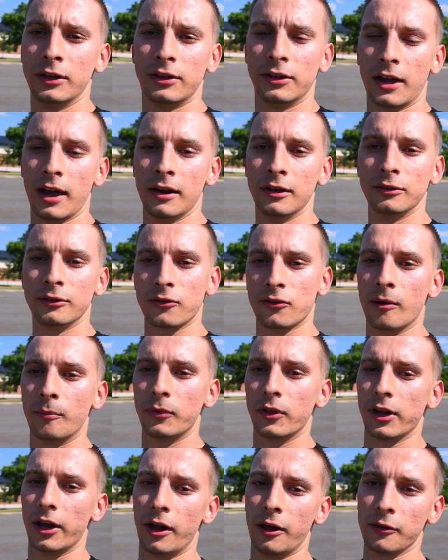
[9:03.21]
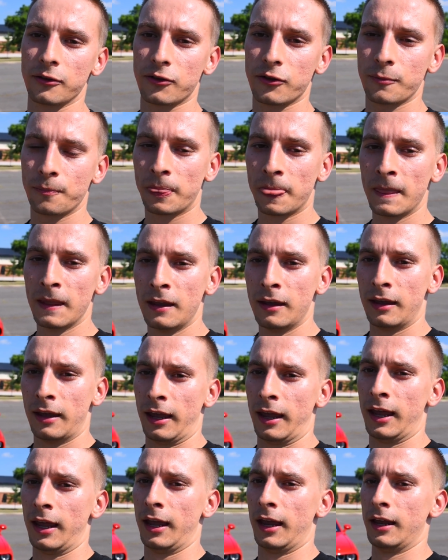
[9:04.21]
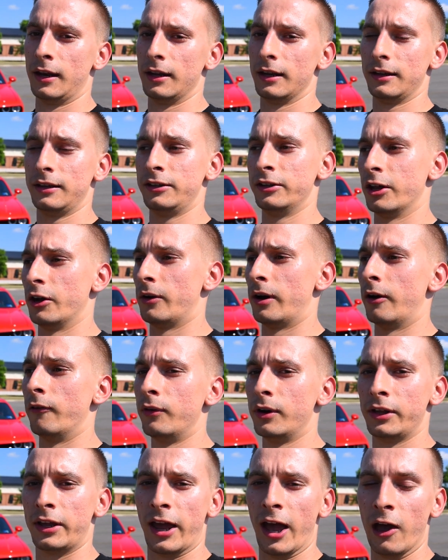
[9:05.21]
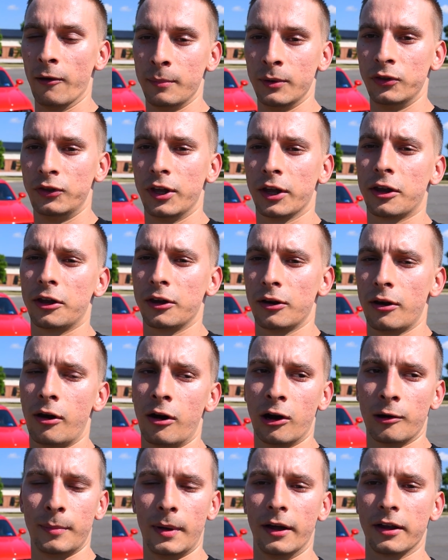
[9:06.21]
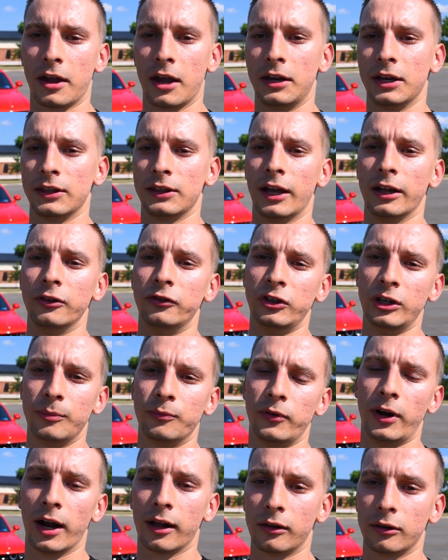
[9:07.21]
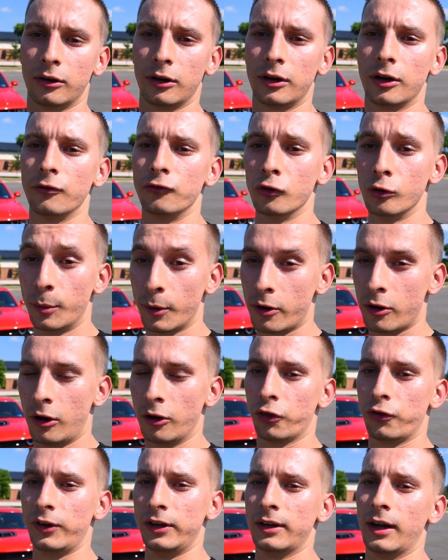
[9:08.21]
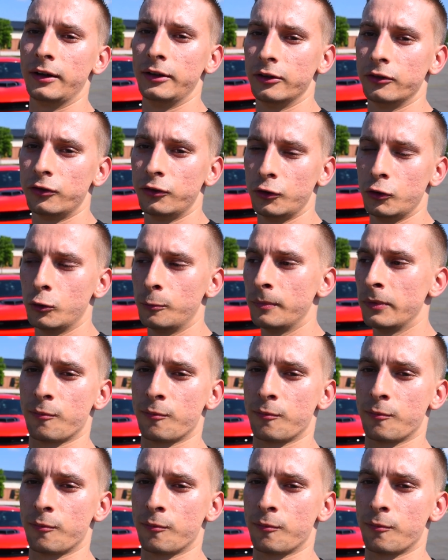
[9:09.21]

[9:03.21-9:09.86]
to get into something else. And you know, I really have been thinking hard about getting that Jeep Wrangler Rubicon 392,